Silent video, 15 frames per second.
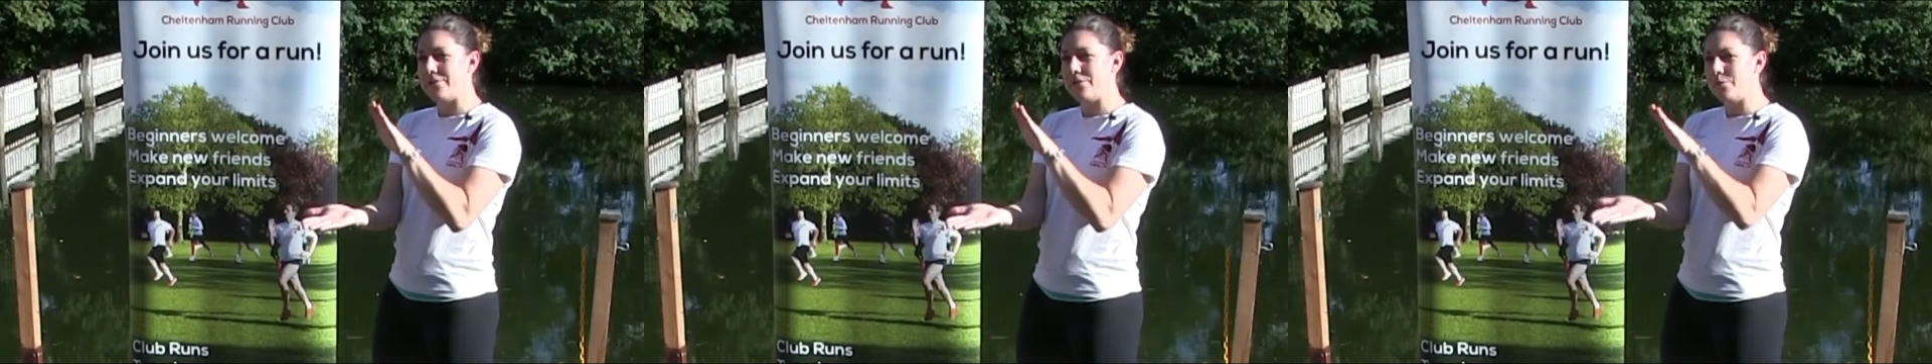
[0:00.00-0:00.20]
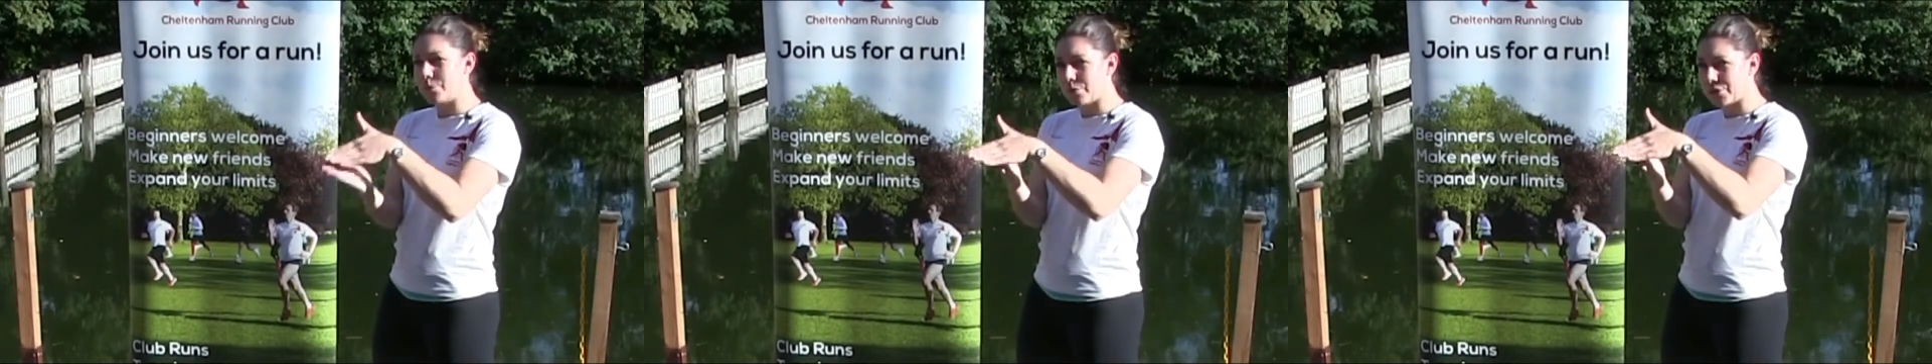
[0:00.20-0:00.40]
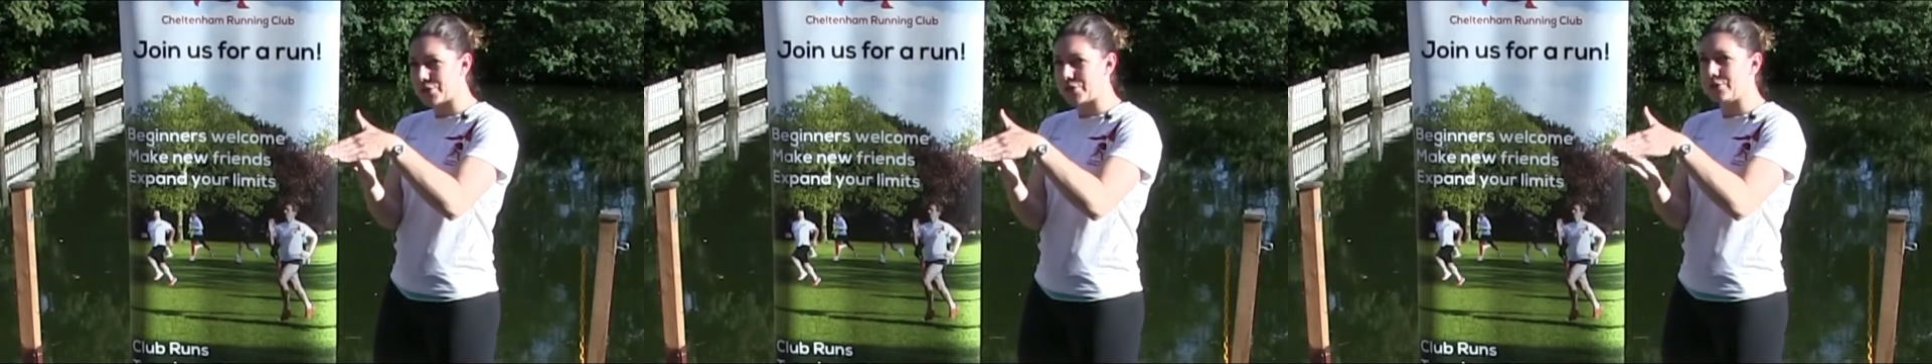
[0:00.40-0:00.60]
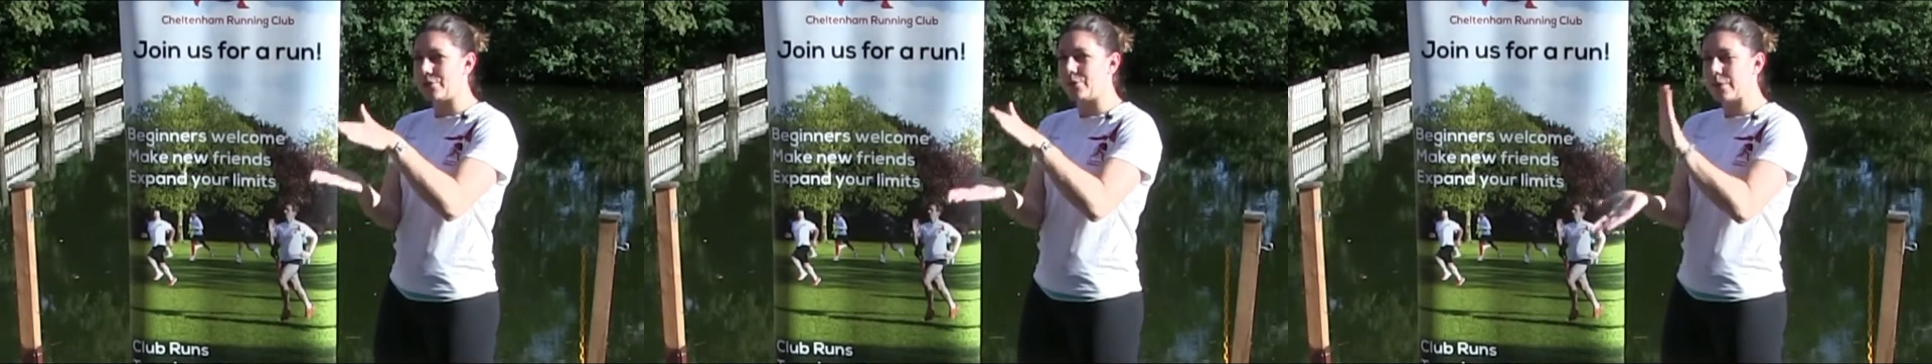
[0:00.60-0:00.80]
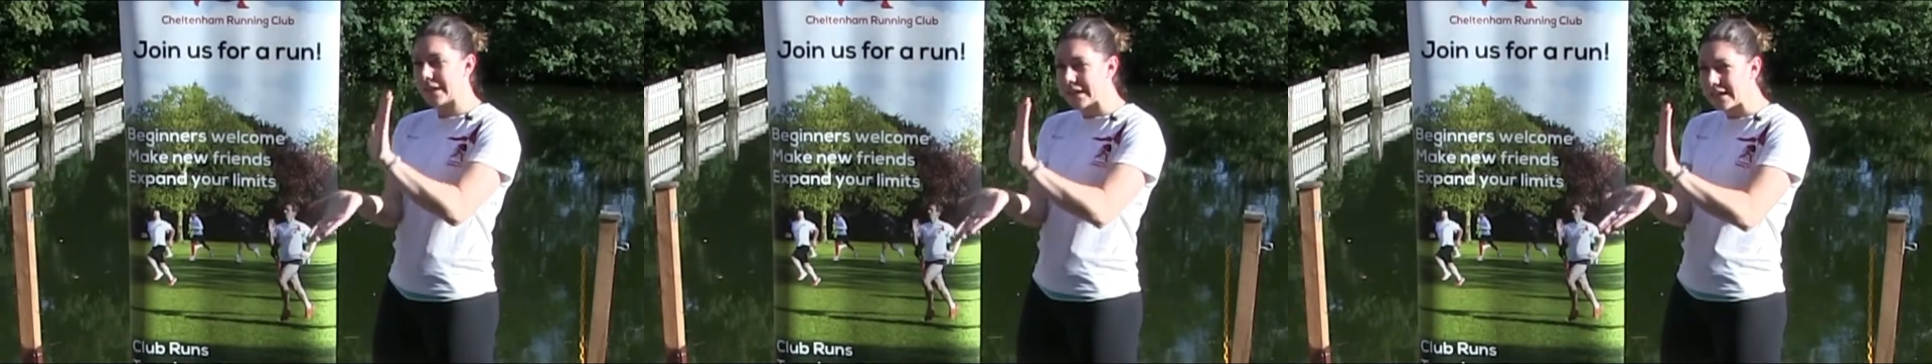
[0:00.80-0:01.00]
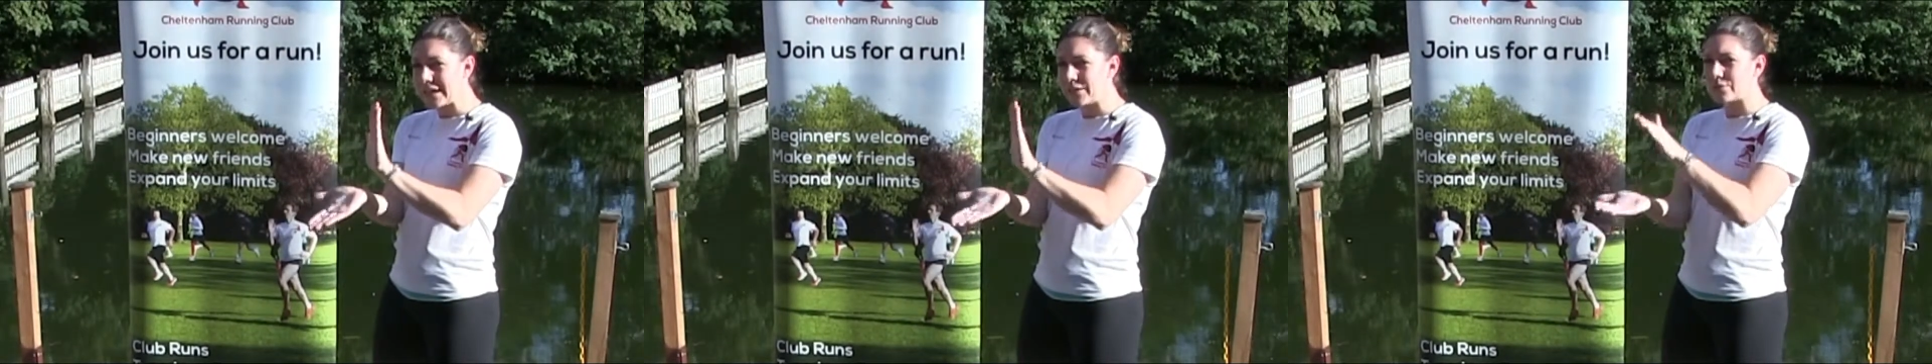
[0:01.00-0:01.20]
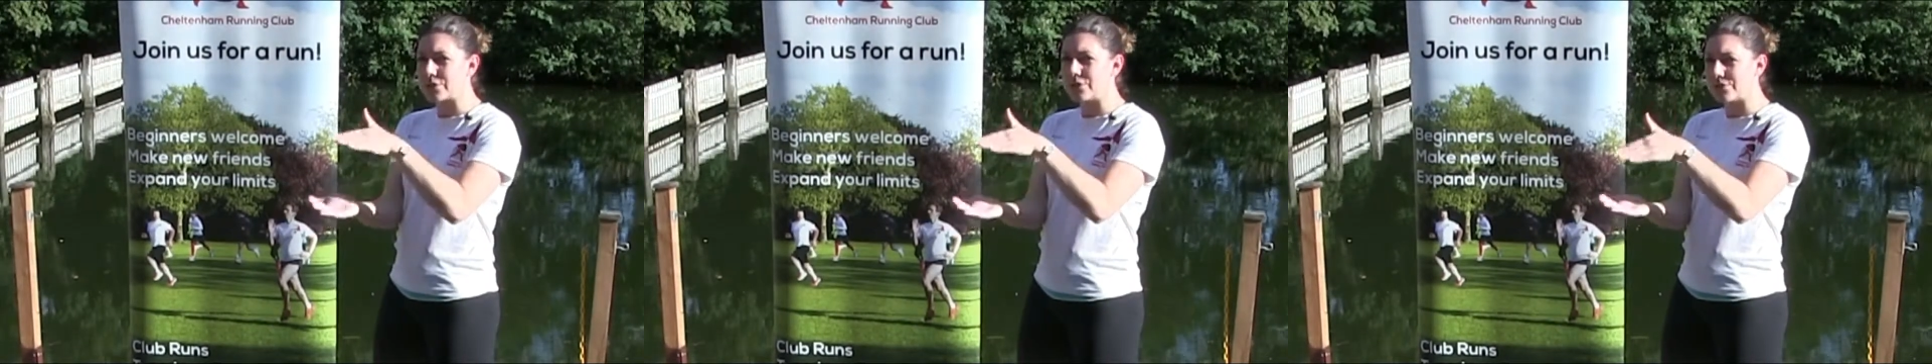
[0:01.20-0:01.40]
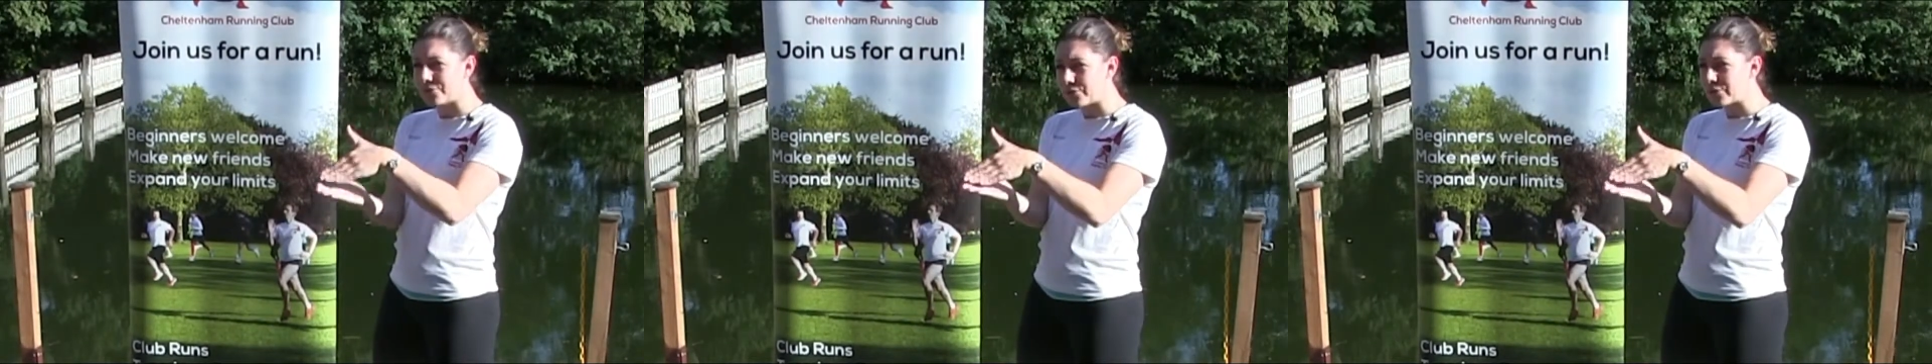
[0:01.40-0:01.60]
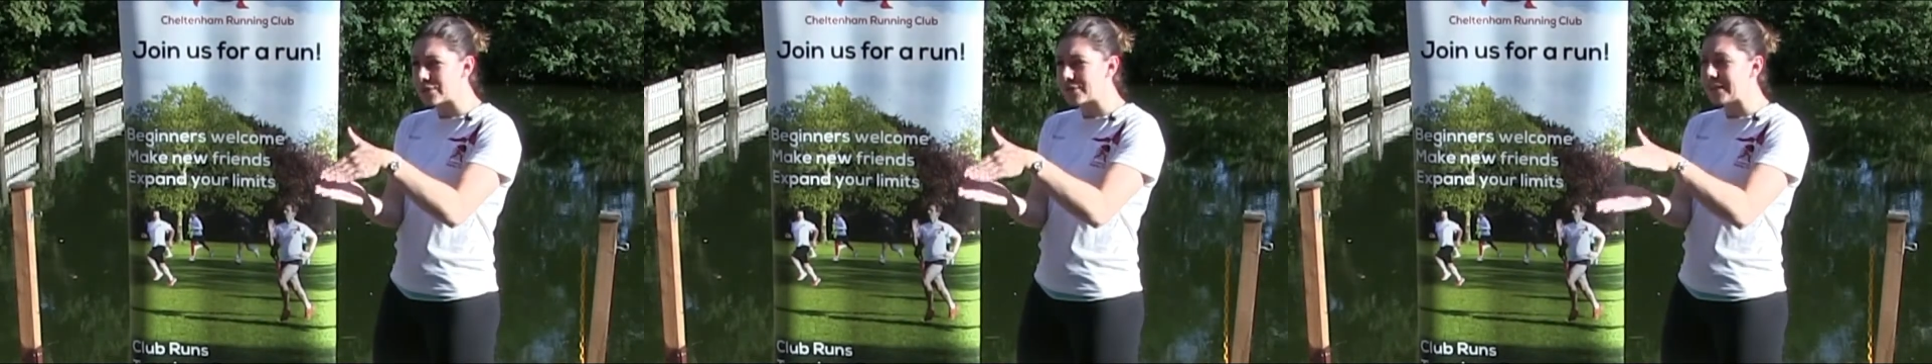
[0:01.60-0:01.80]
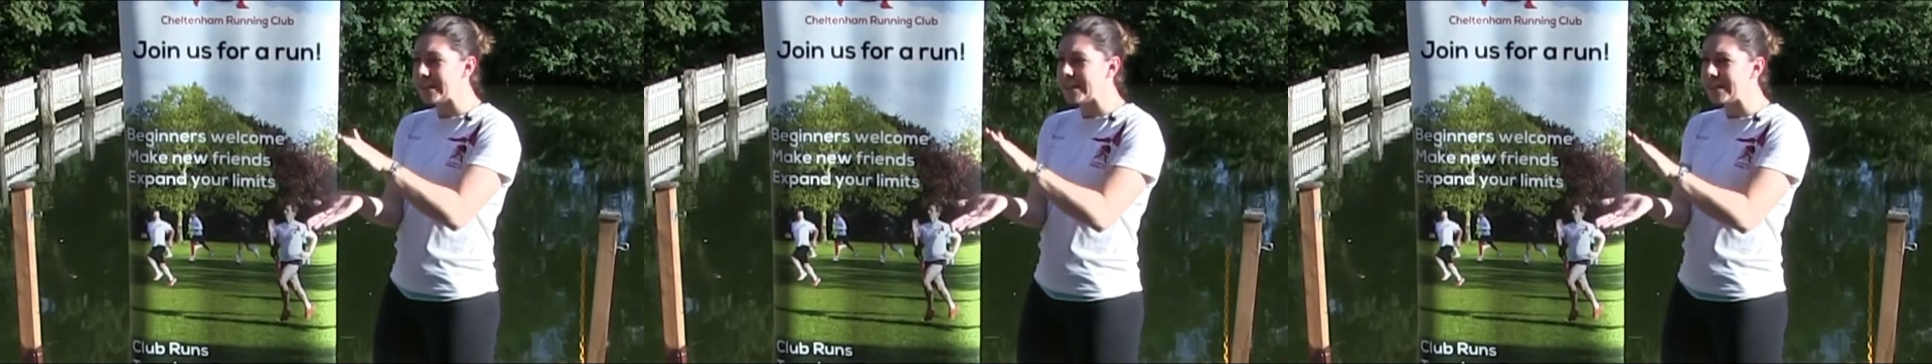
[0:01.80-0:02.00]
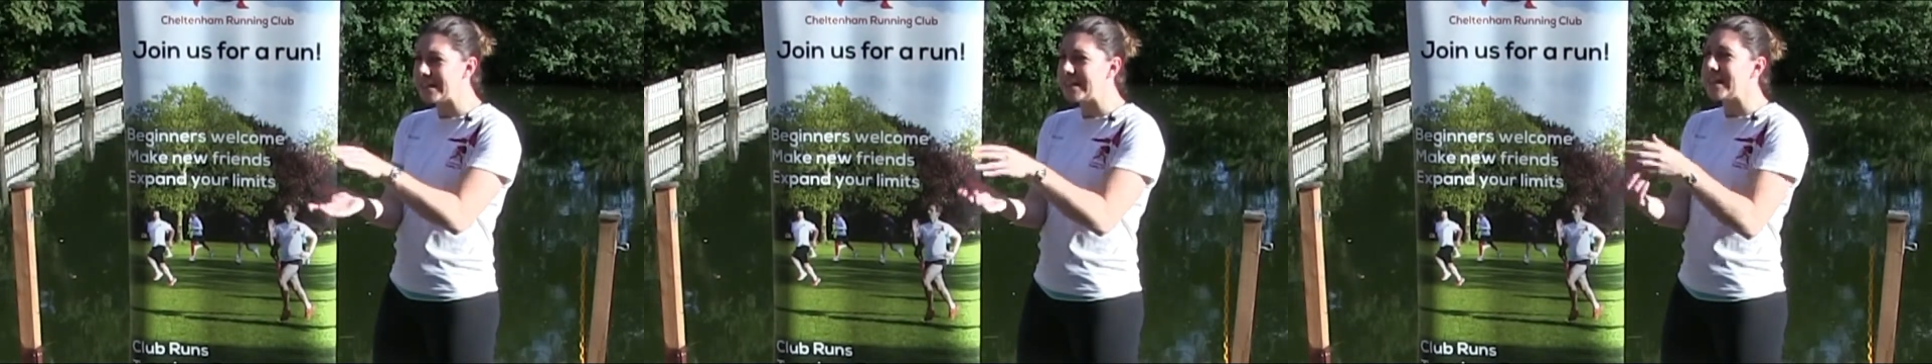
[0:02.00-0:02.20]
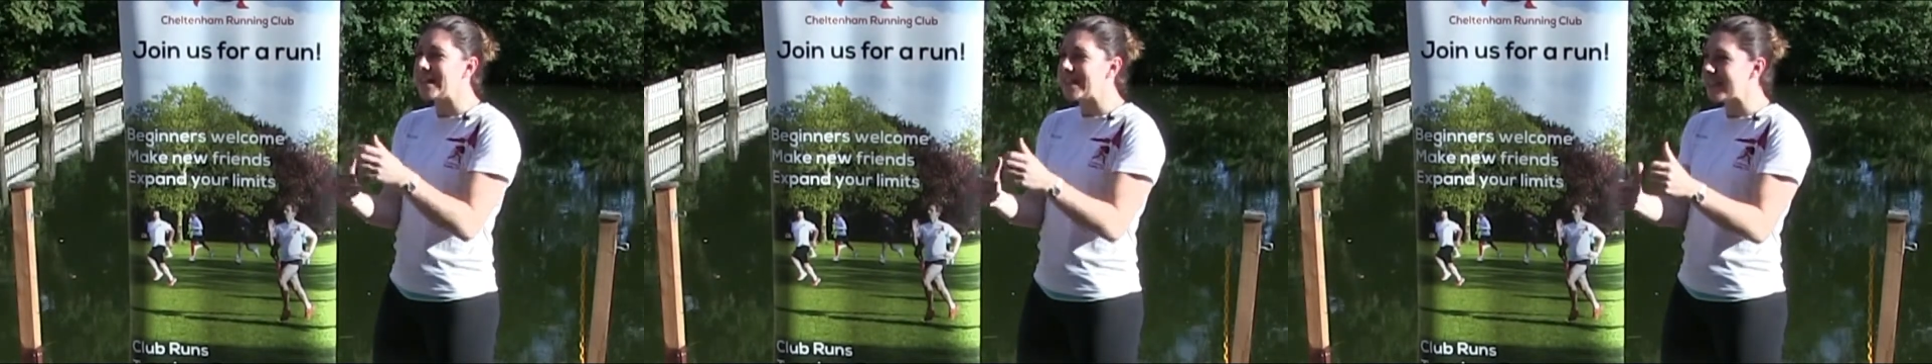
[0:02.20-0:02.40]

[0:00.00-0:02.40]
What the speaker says: If you push too quickly or too forcefully,